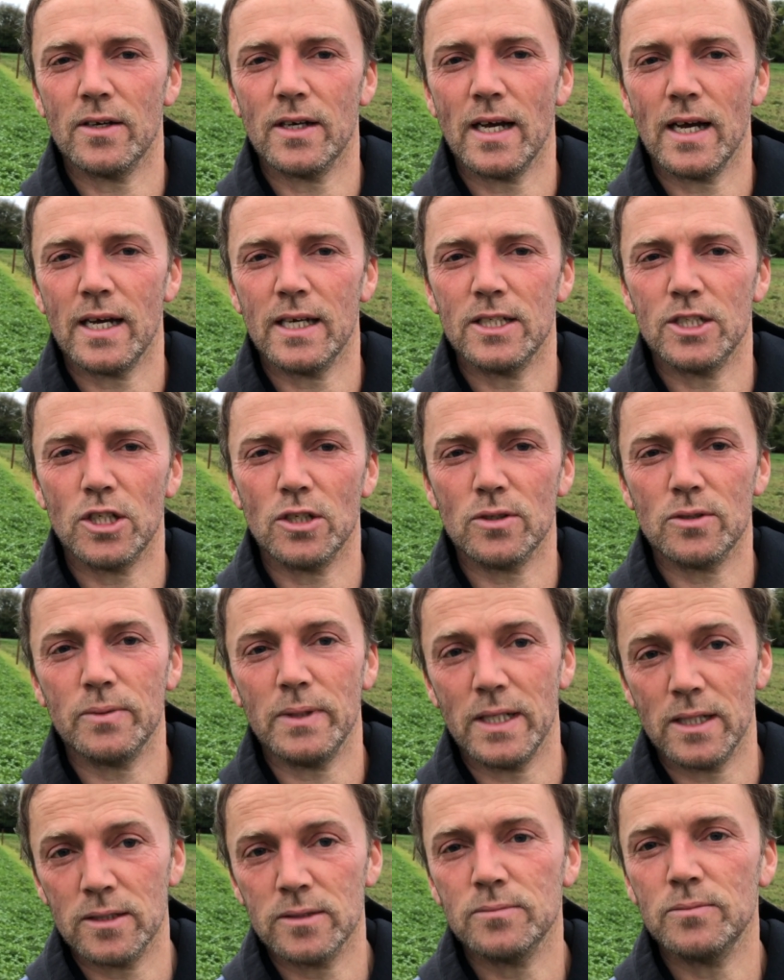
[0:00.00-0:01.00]
And sure, look,
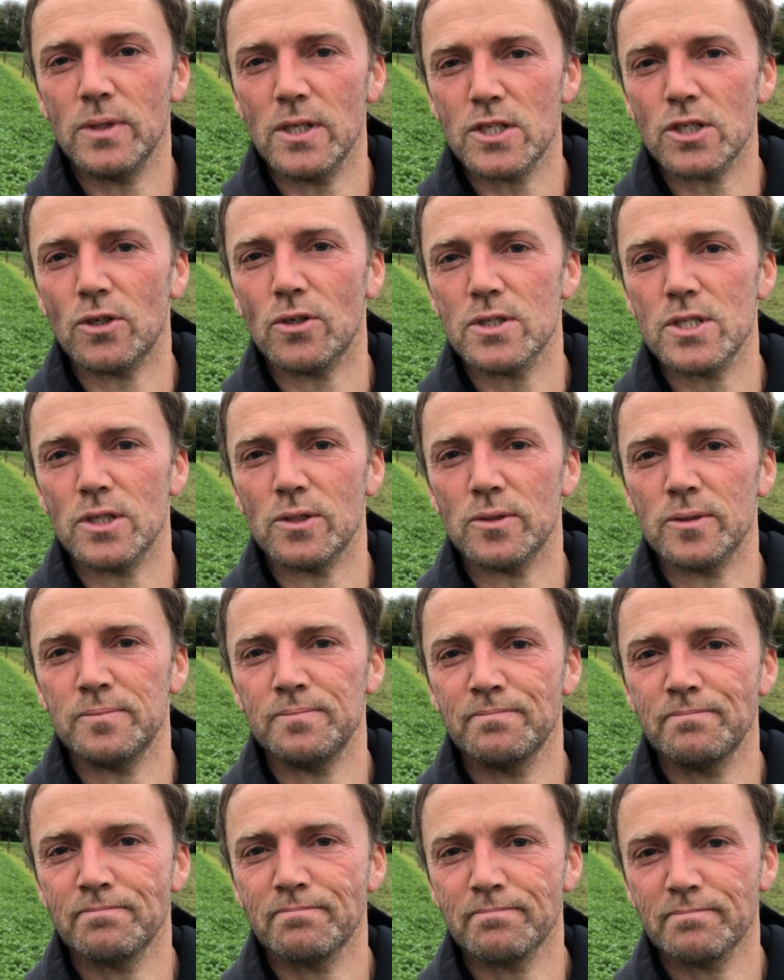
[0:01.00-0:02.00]
we'll talk soon.
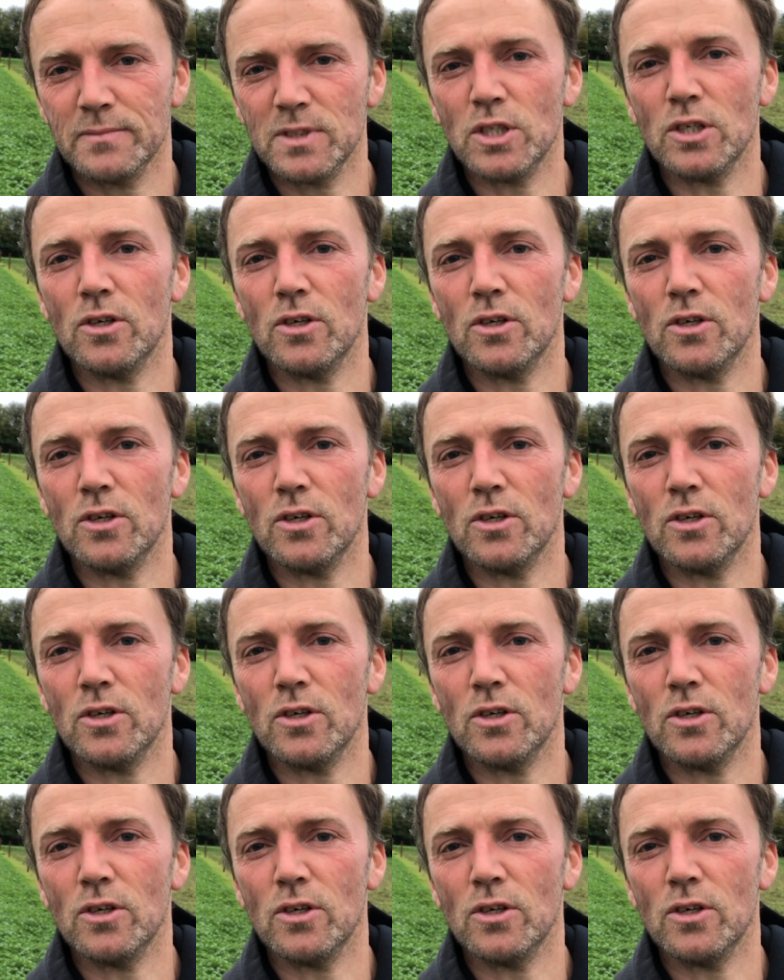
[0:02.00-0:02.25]
Good